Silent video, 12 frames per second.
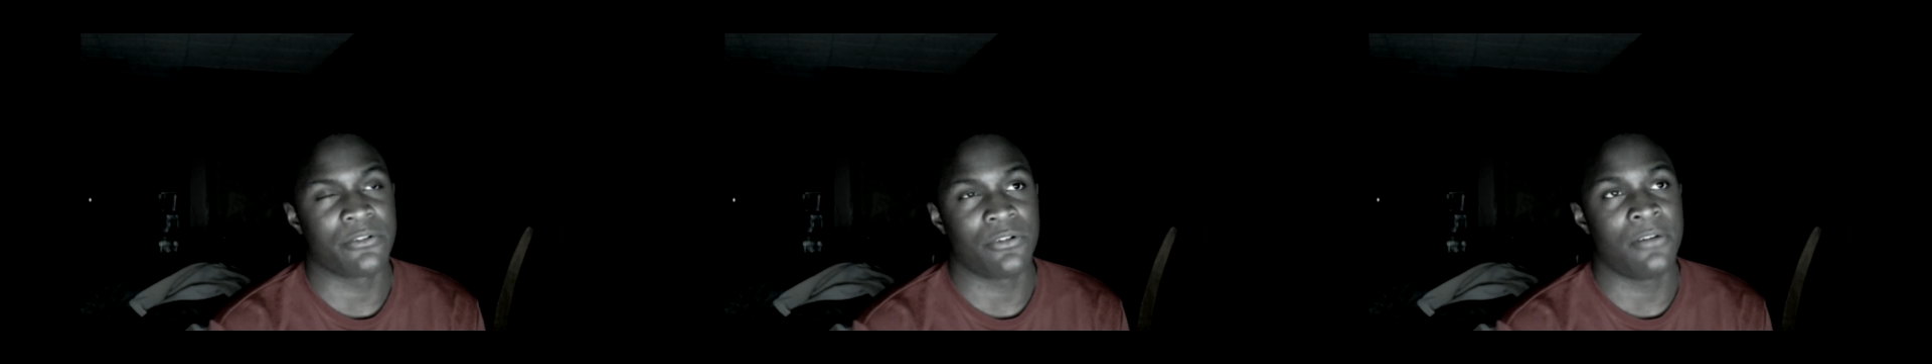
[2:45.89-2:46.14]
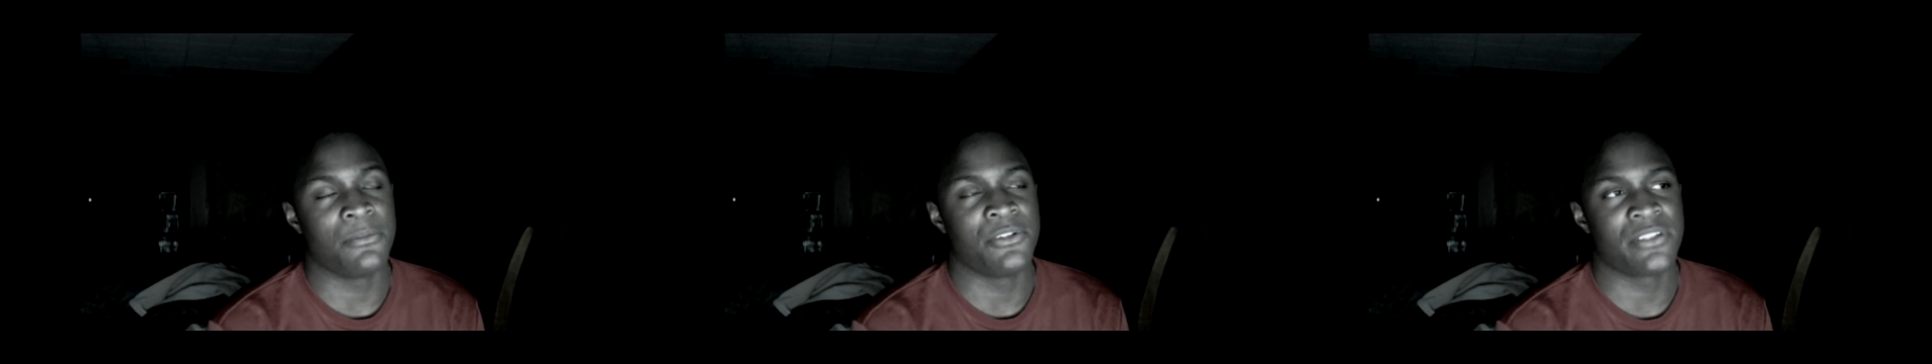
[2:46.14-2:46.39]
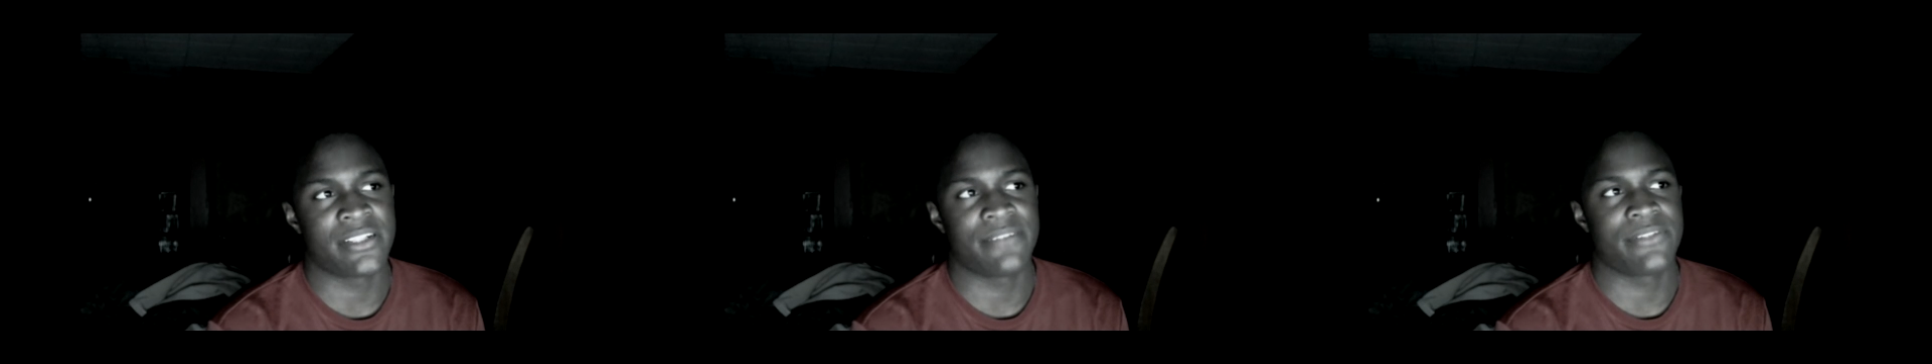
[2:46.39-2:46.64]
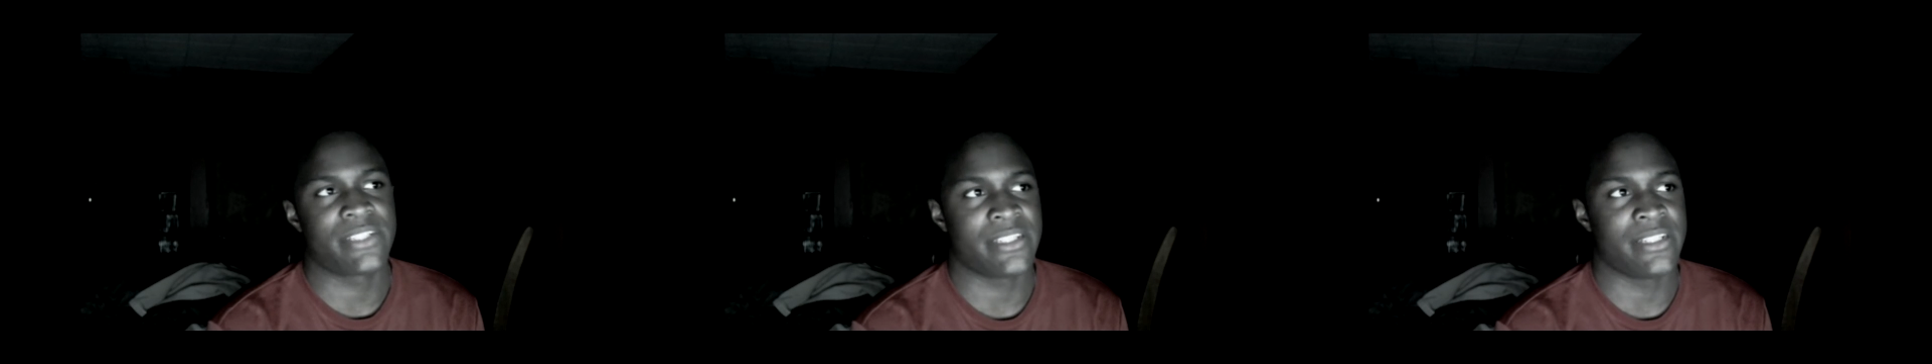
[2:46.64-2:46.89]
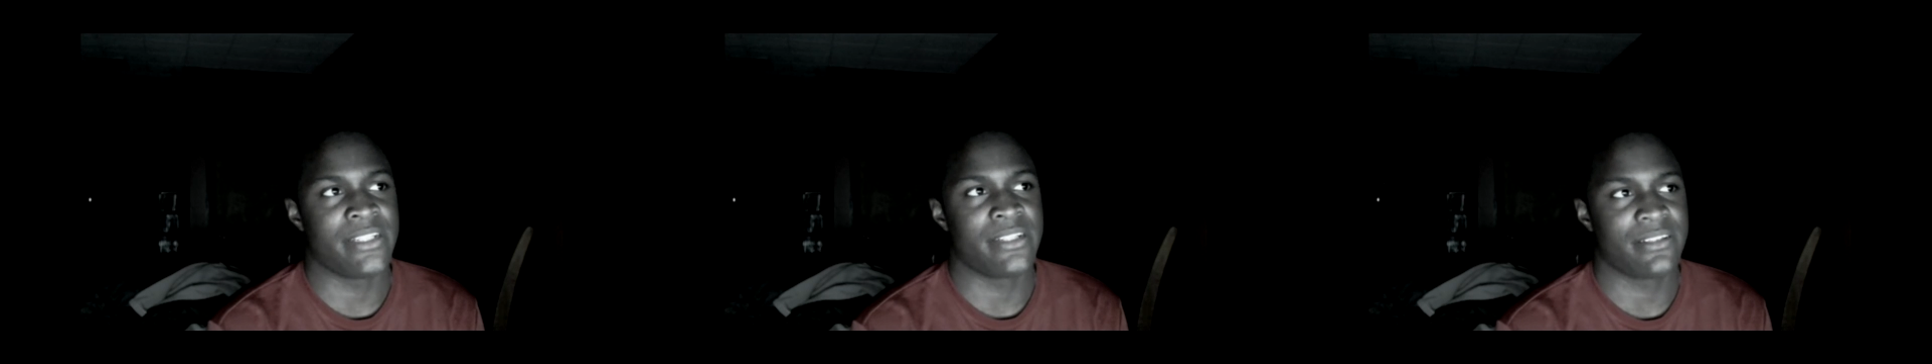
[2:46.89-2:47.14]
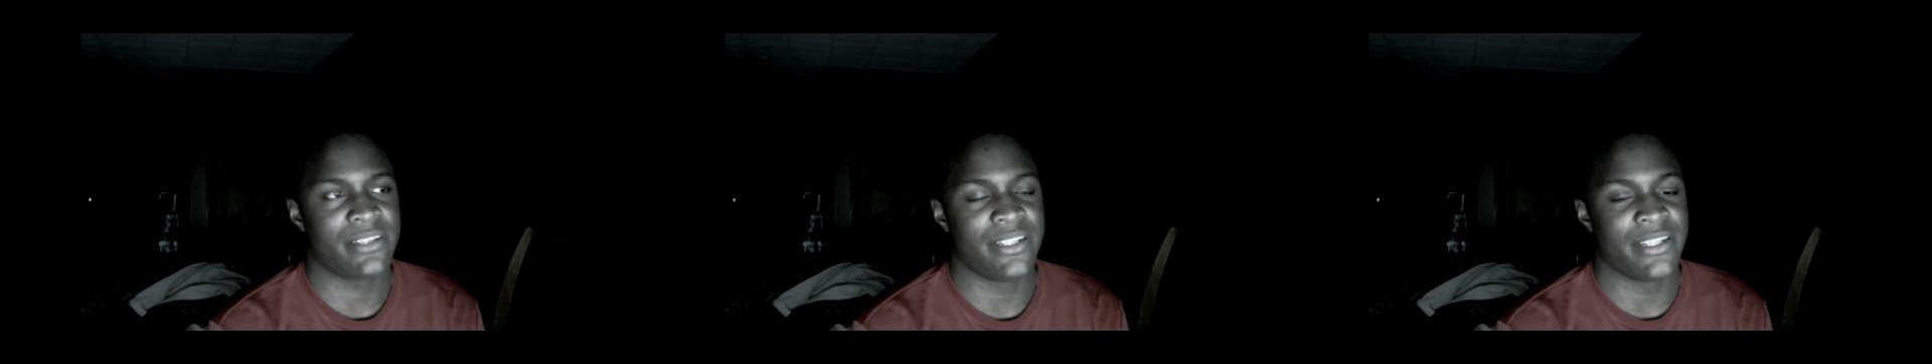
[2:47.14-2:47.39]
almost 17,
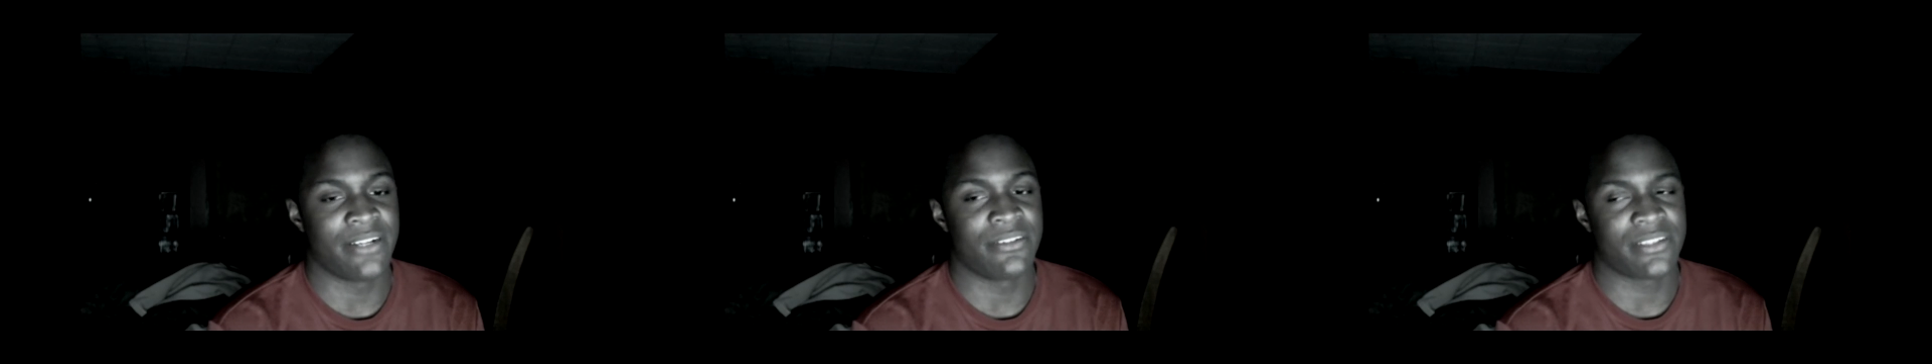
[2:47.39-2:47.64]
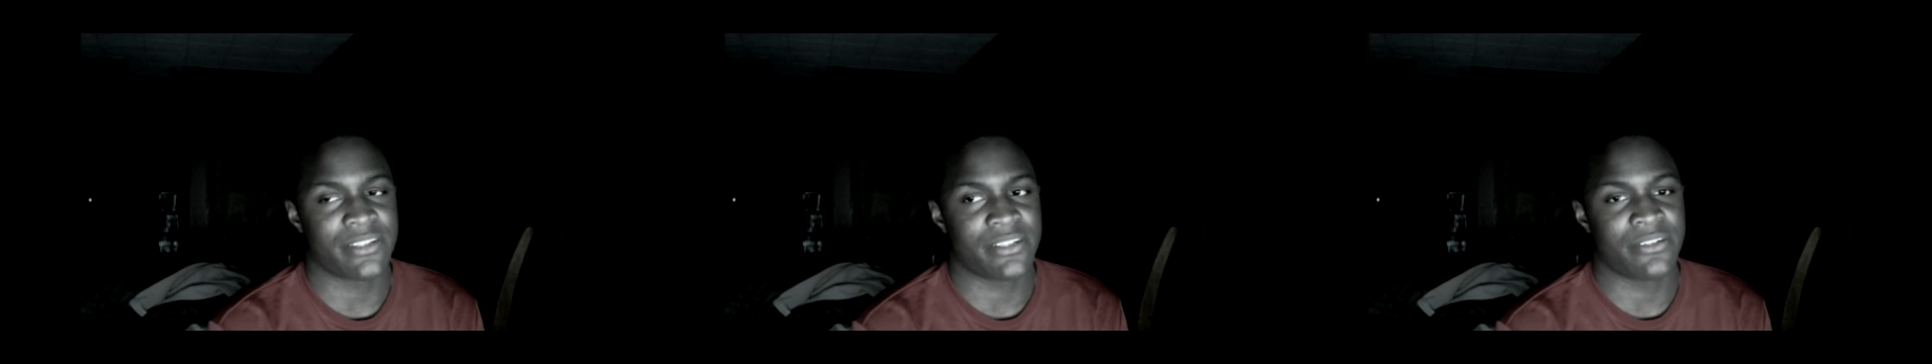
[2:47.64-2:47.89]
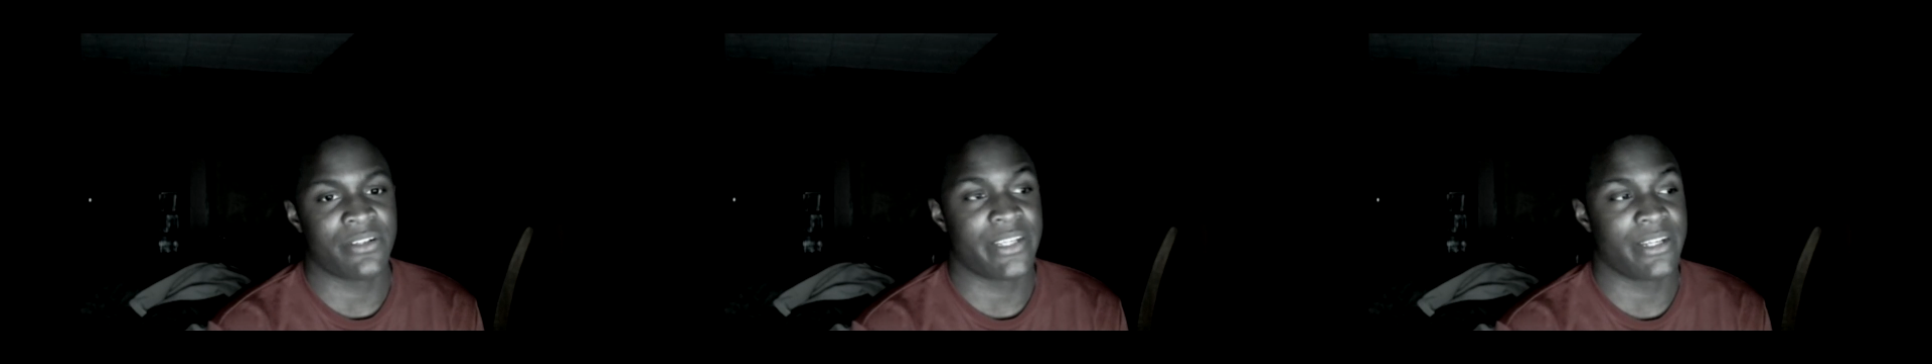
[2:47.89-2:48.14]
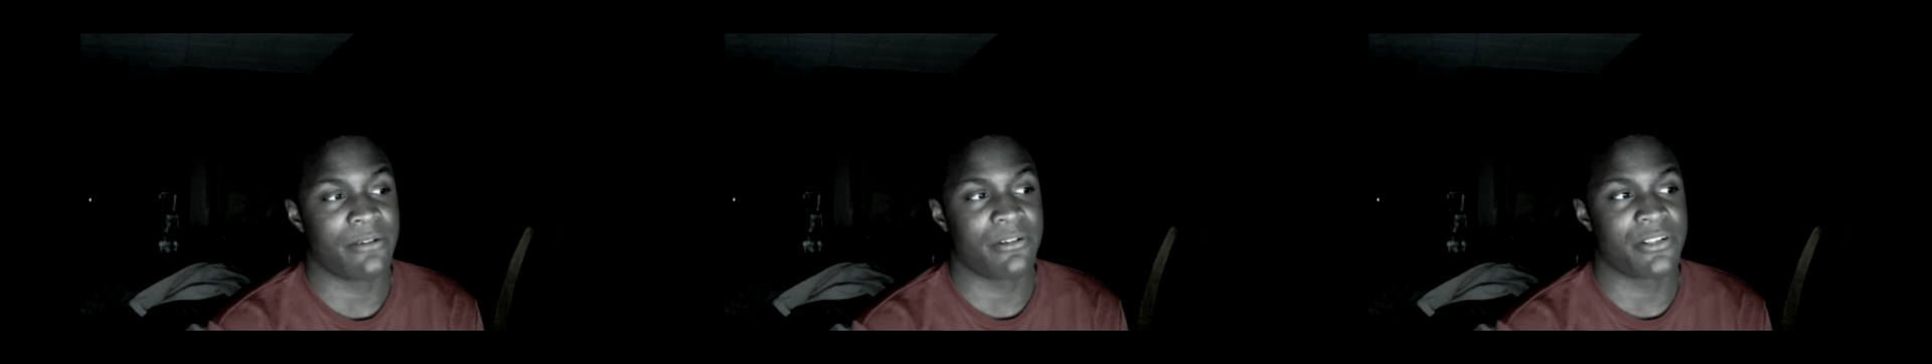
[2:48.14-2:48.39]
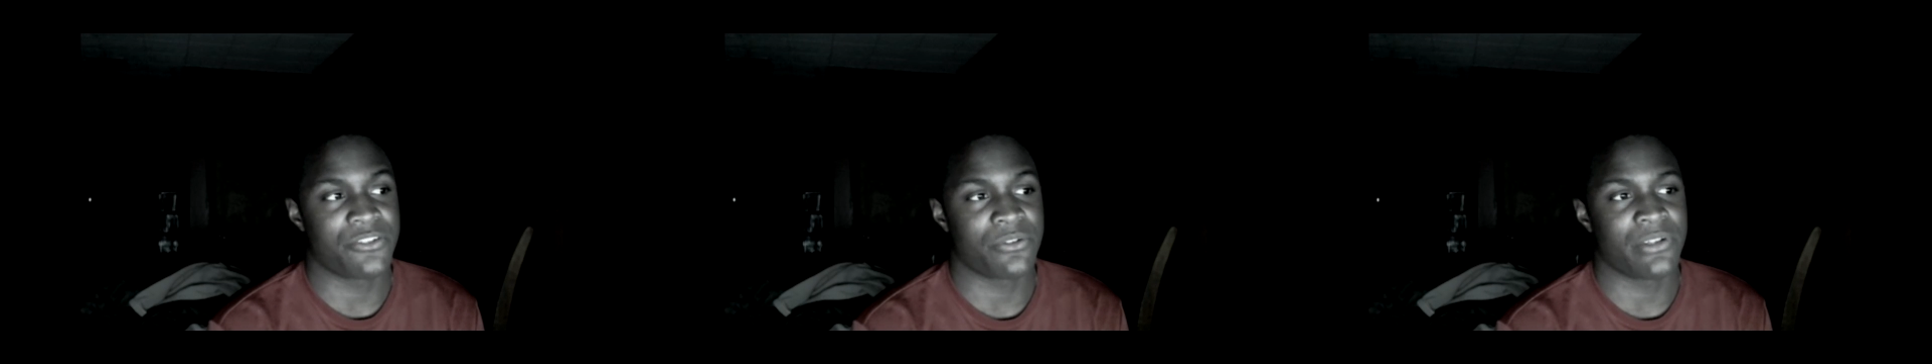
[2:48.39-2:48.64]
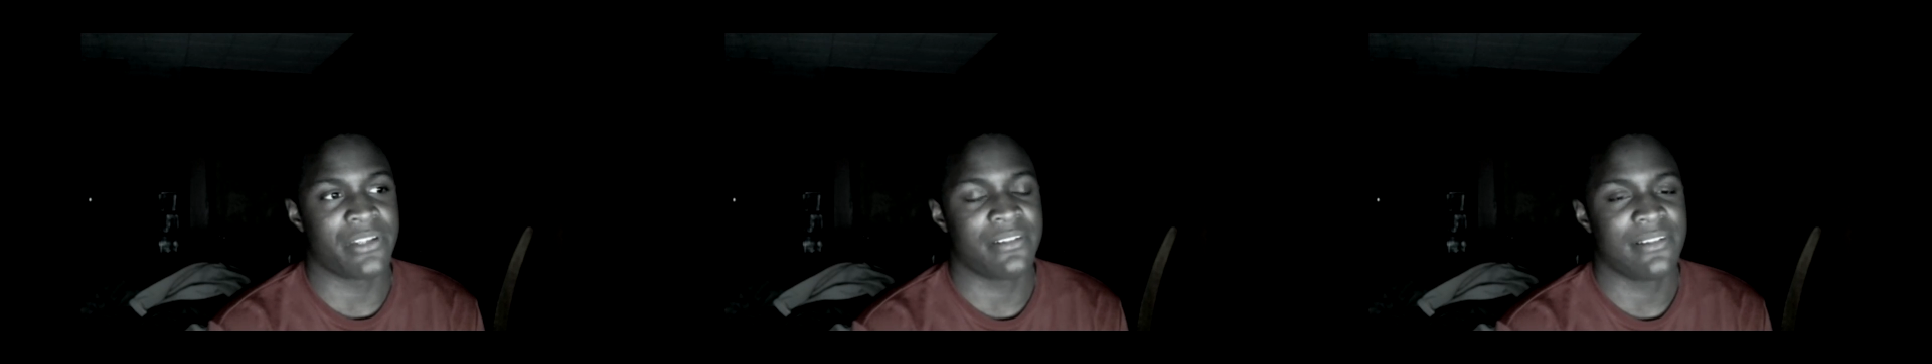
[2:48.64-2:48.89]
and I was like, hey, I want to
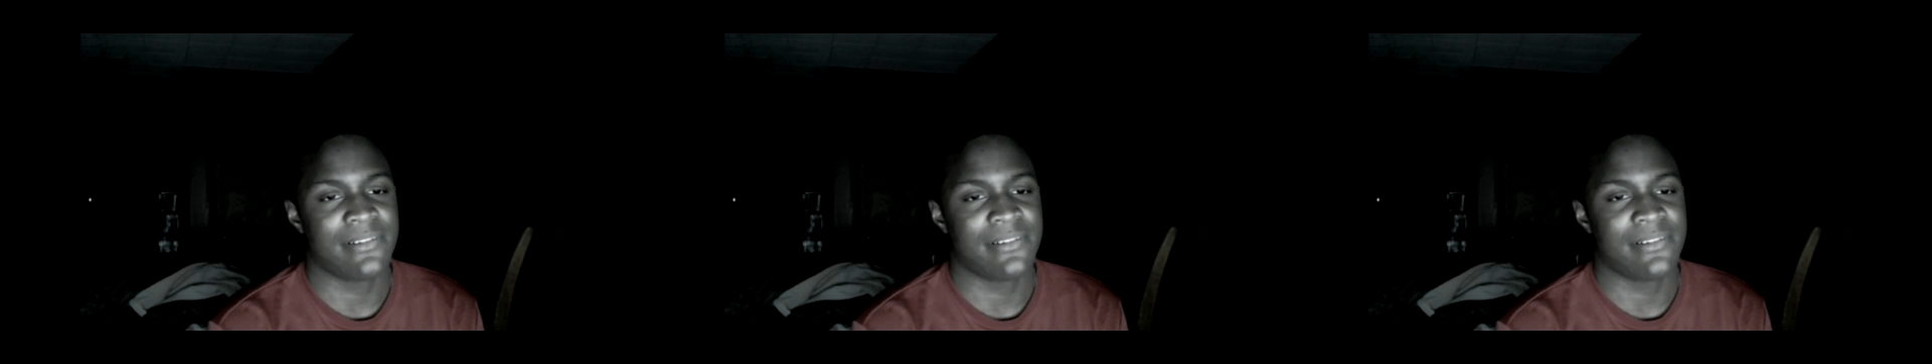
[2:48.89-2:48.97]
join.